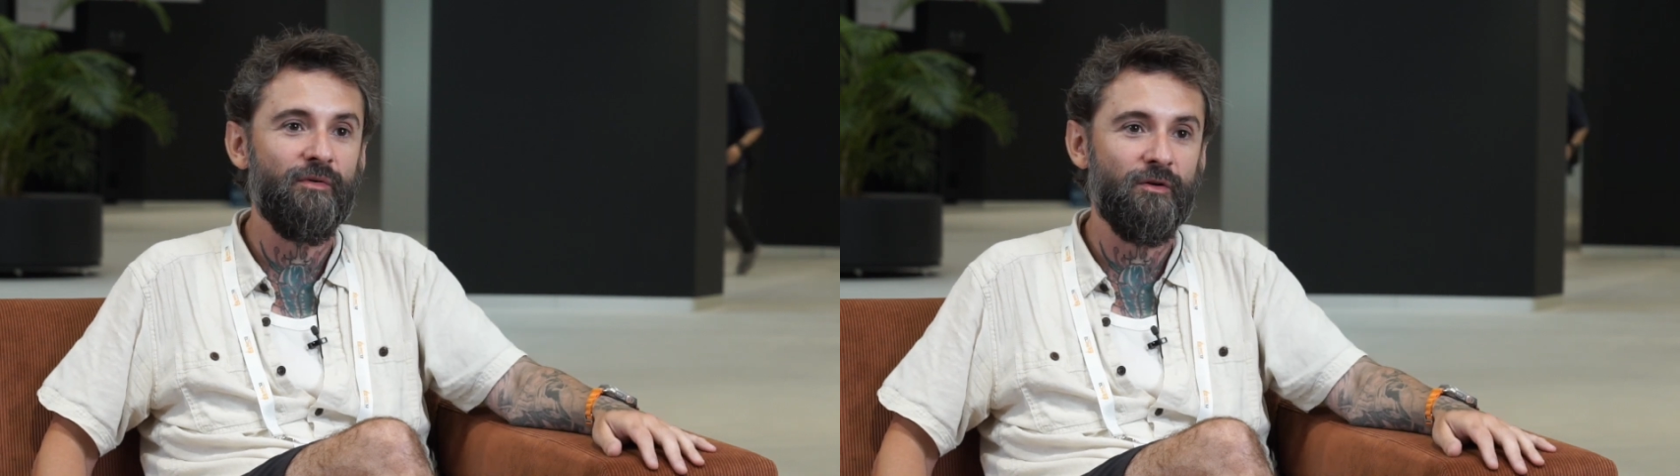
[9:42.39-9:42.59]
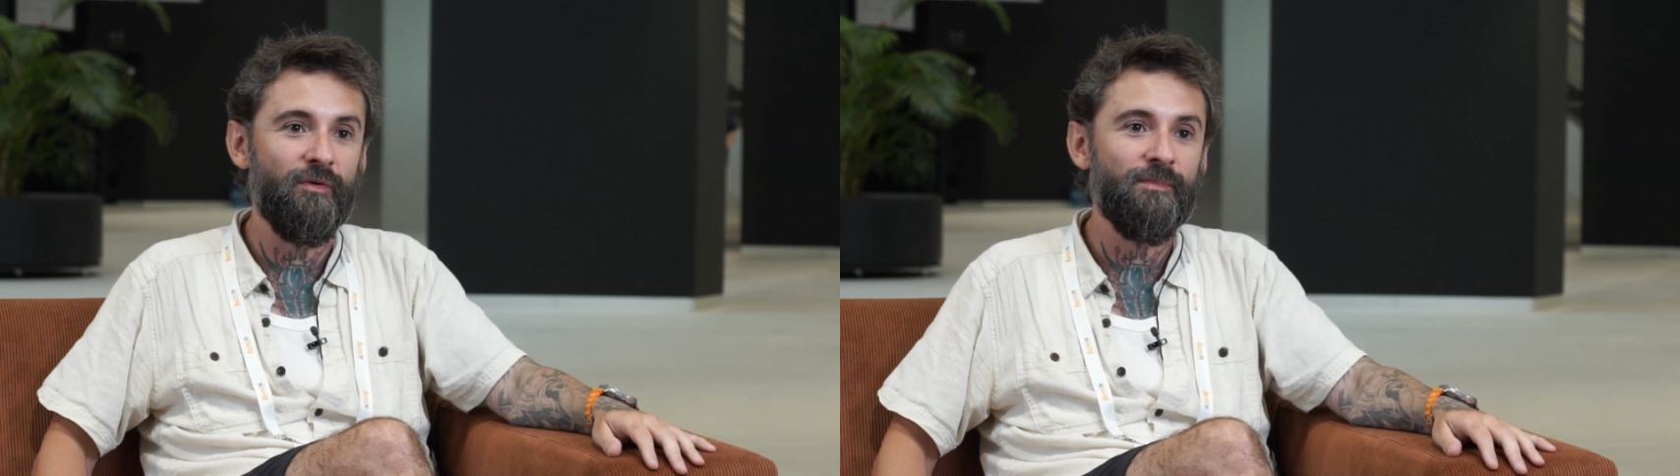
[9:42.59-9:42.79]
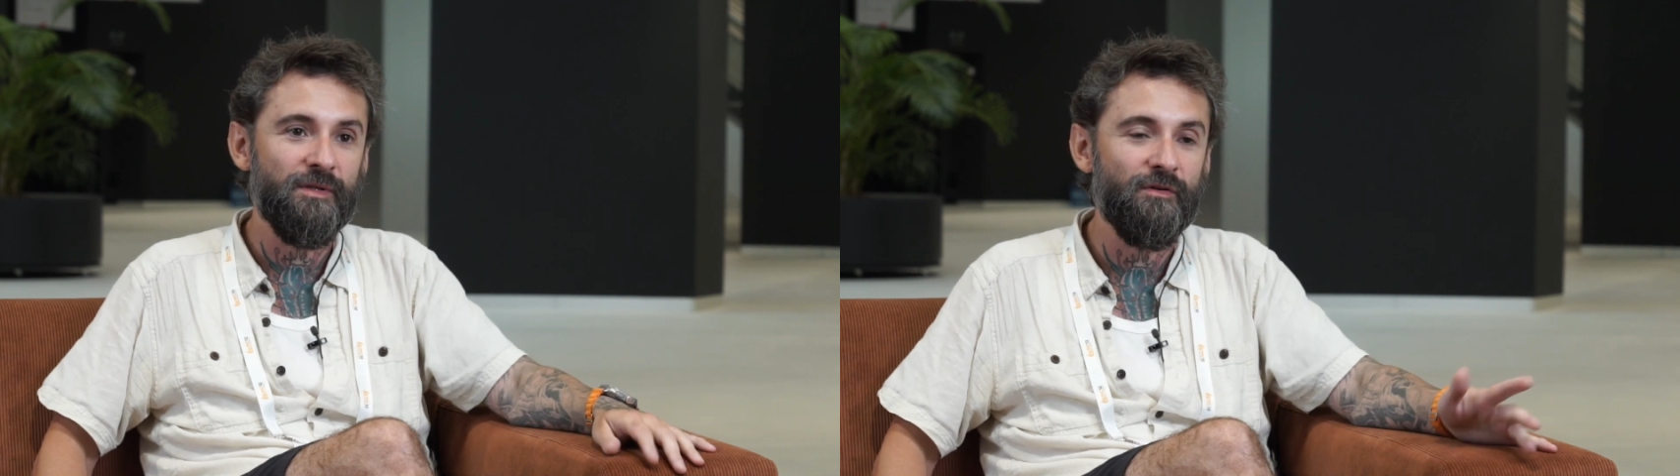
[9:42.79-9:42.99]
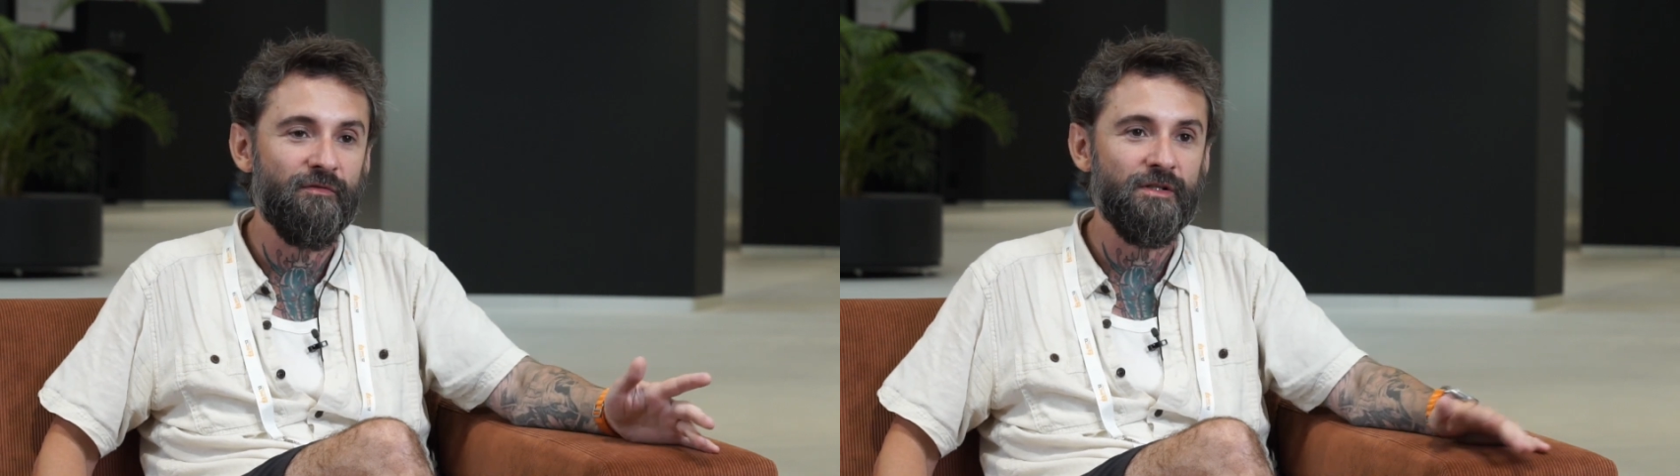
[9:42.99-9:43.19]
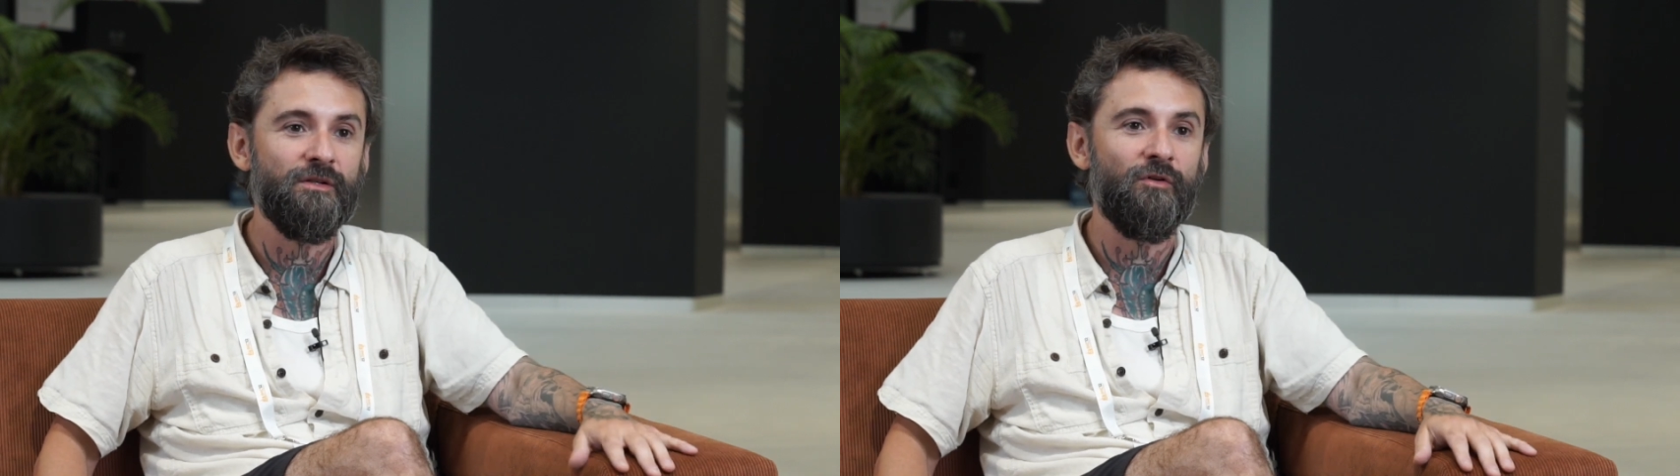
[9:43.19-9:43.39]
equipped,
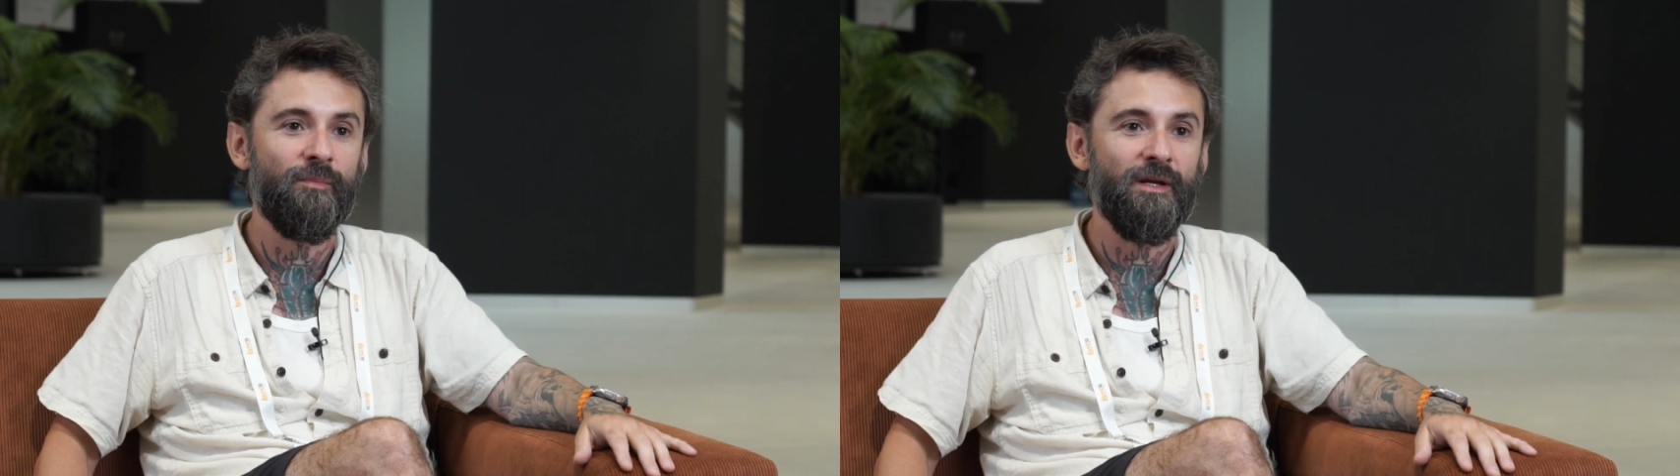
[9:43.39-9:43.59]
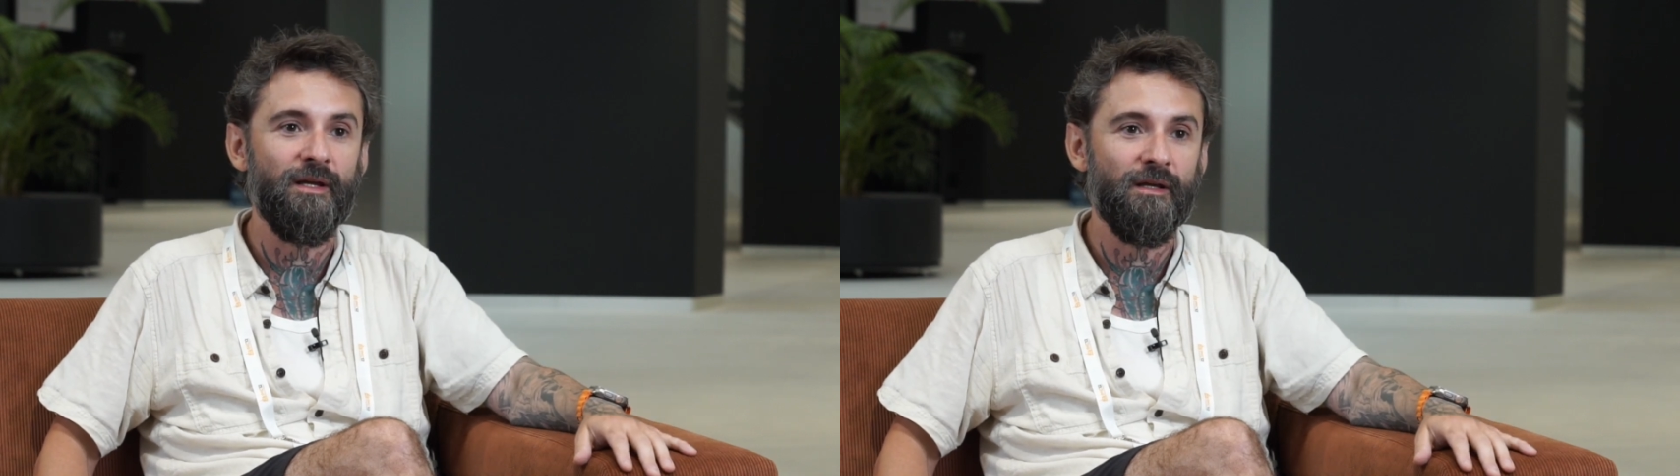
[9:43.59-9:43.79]
University of Copenhagen.